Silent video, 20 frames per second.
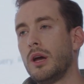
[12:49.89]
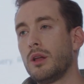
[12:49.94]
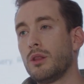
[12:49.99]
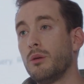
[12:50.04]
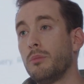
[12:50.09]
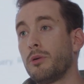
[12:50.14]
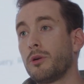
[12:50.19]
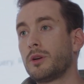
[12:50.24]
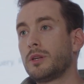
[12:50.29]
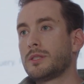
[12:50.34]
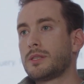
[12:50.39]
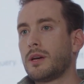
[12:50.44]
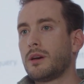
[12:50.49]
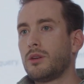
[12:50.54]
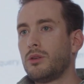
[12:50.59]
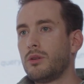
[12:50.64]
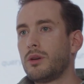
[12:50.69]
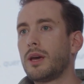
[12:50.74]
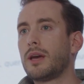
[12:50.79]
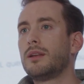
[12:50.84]
The point is that
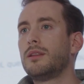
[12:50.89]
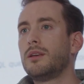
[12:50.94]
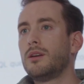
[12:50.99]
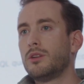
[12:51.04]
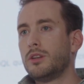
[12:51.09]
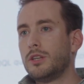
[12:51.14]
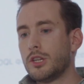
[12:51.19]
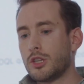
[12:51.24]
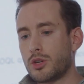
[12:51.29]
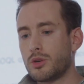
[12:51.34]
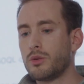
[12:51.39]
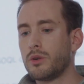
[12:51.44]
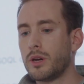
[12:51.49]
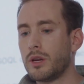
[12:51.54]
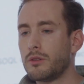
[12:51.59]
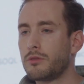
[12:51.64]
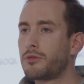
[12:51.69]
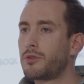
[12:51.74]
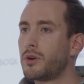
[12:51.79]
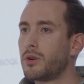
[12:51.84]
you get the additional
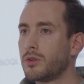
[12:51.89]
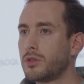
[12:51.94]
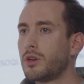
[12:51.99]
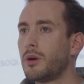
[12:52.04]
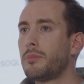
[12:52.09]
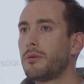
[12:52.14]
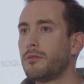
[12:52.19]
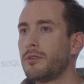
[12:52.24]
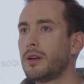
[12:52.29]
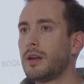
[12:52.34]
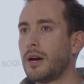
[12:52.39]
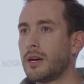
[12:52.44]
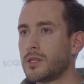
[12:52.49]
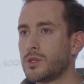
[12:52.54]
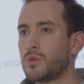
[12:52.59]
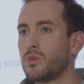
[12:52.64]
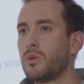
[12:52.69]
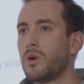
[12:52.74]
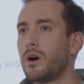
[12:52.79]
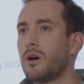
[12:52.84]
infra on top of it as
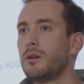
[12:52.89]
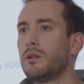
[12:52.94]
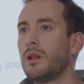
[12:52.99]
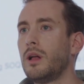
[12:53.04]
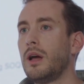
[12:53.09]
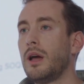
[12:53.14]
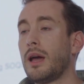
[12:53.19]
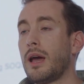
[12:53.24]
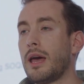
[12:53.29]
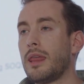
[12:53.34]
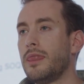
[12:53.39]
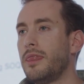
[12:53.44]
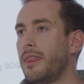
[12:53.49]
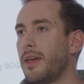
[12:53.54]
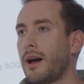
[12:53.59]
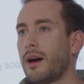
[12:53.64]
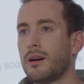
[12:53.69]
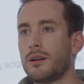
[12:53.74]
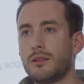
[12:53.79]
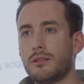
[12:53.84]
well, and
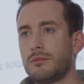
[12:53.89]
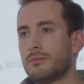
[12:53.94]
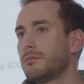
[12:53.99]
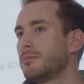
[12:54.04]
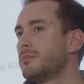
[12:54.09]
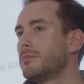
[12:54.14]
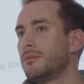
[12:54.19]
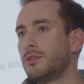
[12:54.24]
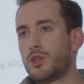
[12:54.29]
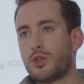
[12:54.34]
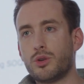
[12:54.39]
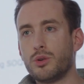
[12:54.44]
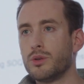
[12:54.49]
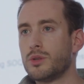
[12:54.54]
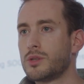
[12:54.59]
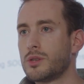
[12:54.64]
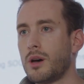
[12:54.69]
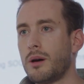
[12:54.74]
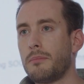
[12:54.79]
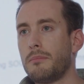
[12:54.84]
that
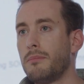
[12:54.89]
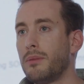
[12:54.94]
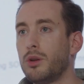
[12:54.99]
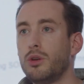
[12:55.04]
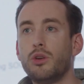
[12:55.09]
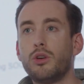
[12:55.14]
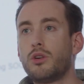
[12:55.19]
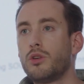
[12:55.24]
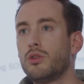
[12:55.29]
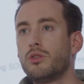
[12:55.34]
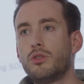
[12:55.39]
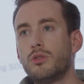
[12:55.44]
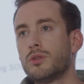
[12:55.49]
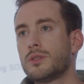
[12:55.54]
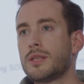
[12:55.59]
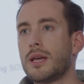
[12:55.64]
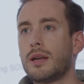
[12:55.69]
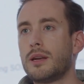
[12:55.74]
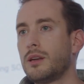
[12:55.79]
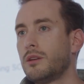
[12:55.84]
shoots up. But you could use
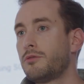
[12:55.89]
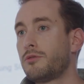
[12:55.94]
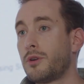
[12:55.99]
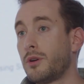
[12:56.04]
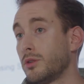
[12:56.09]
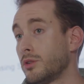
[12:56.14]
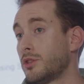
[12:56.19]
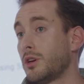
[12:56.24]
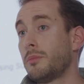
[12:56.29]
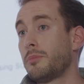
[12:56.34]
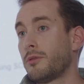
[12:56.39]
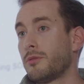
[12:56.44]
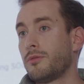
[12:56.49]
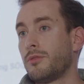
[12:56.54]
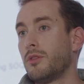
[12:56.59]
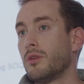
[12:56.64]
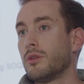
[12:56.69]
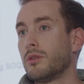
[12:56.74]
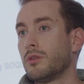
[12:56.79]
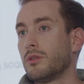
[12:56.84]
that infra on top of
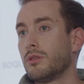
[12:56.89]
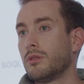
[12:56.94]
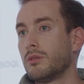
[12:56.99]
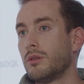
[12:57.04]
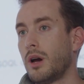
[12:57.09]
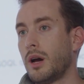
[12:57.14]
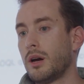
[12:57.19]
the